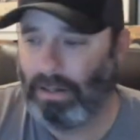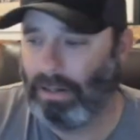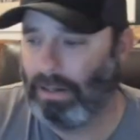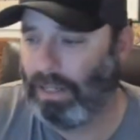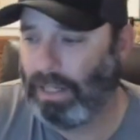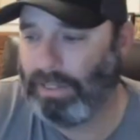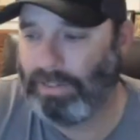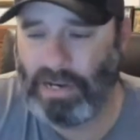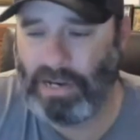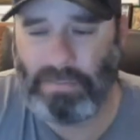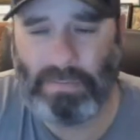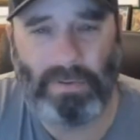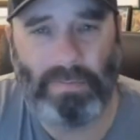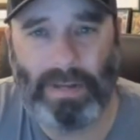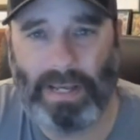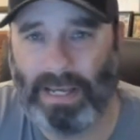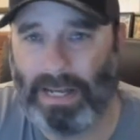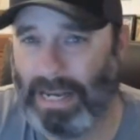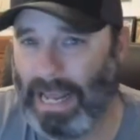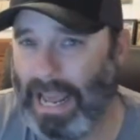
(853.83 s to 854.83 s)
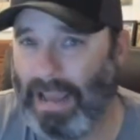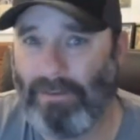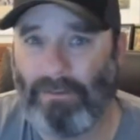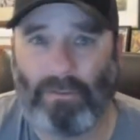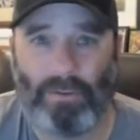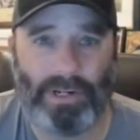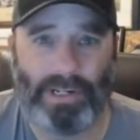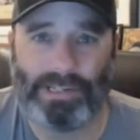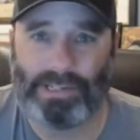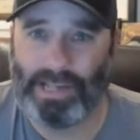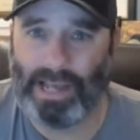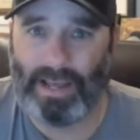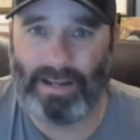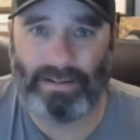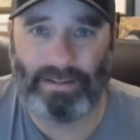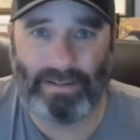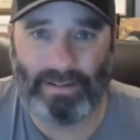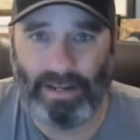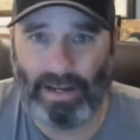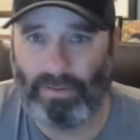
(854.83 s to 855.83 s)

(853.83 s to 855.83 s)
He seemed to be in every set,